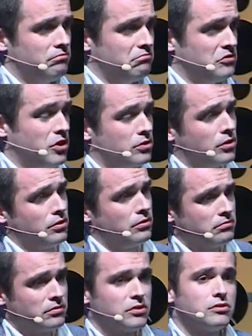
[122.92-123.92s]
Not all,
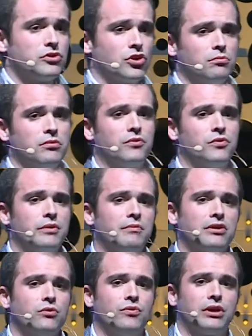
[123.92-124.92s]
some of the
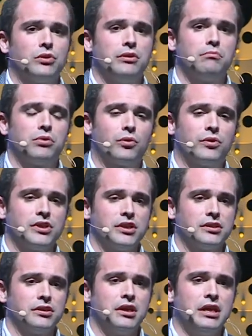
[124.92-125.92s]
manufacturing
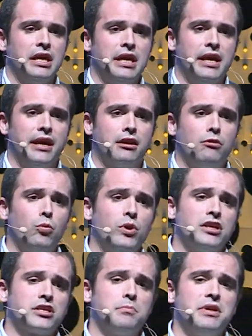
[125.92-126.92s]
processes. And I
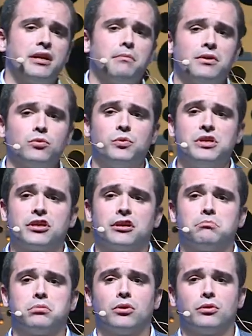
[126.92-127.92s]
will speak about discrete
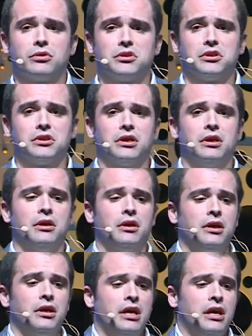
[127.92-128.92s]
processes.
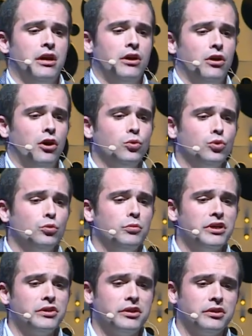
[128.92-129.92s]

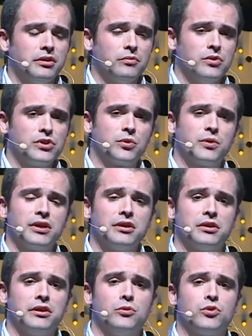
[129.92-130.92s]
Automated
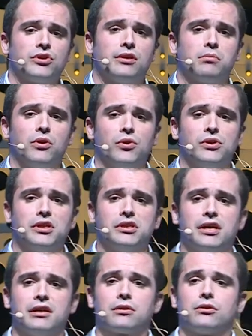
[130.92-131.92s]
discrete industrial processes
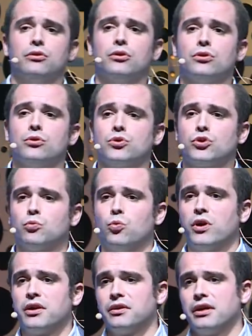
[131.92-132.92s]
are those
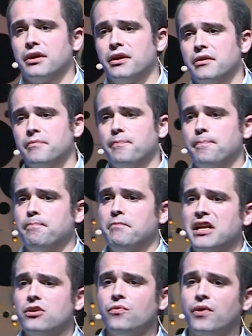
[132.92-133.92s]
where the
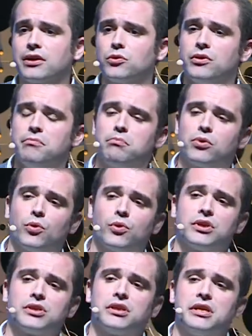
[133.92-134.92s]
manufacturing
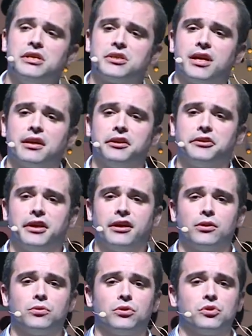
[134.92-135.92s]
process is carried
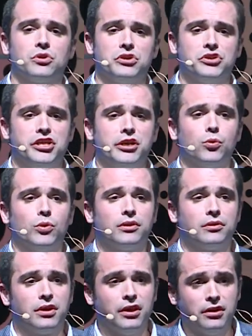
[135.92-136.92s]
out
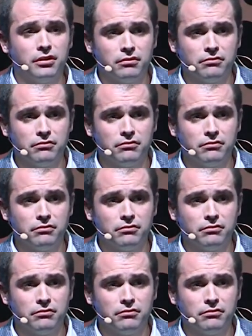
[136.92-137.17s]
sequentially,